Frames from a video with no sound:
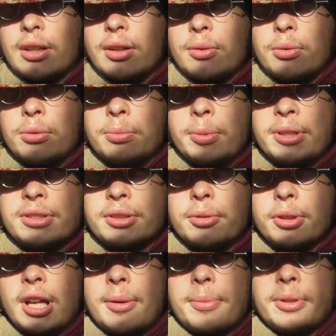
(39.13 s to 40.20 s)
Well, basically
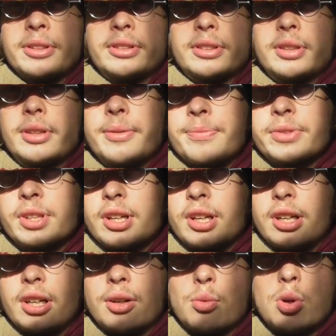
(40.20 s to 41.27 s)
what happened,
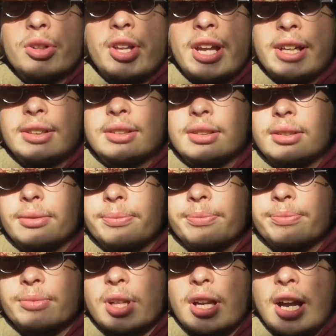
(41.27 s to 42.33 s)
one night
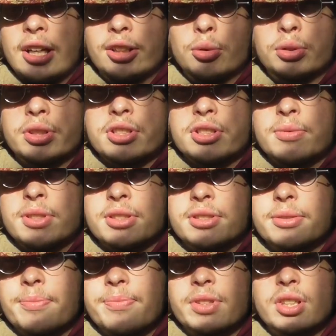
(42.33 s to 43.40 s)
I noticed
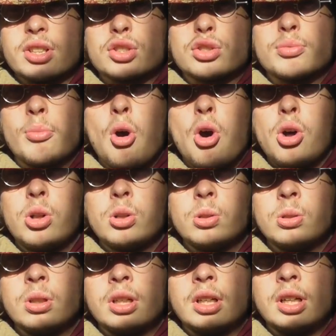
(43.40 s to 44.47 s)
this
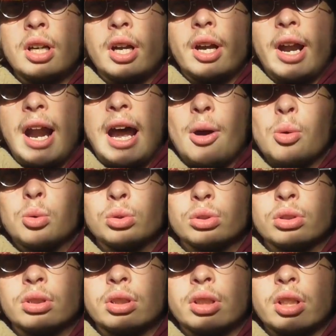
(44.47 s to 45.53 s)
small,
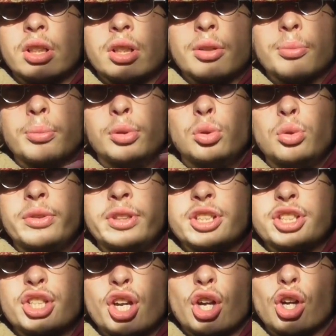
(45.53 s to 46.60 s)
round,
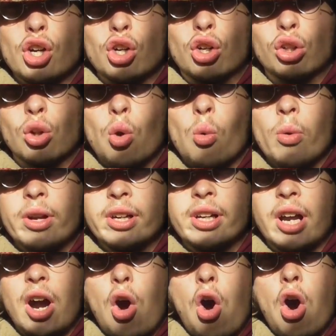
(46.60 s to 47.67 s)
bluish, glowing
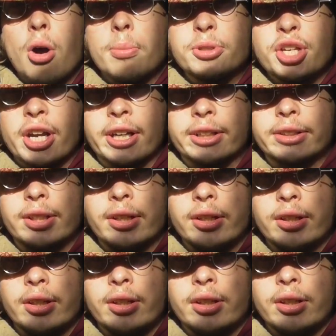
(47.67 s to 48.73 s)
object
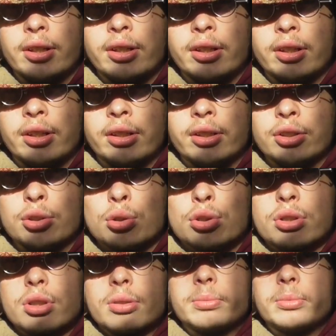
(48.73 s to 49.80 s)

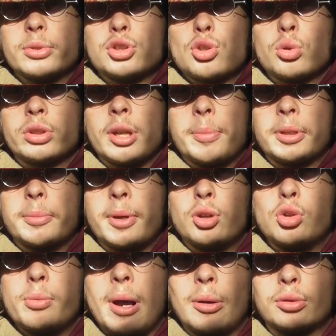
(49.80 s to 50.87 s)
just showed up at my
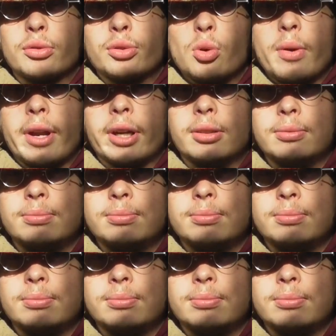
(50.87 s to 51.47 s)
room out of nowhere.